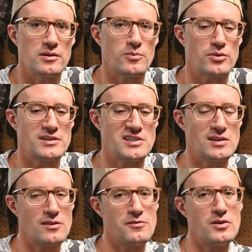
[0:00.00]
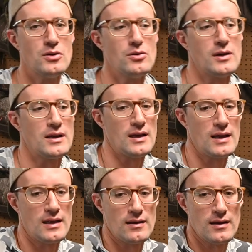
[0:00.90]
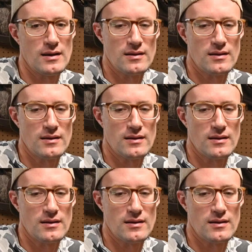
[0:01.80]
Appreciate the view, and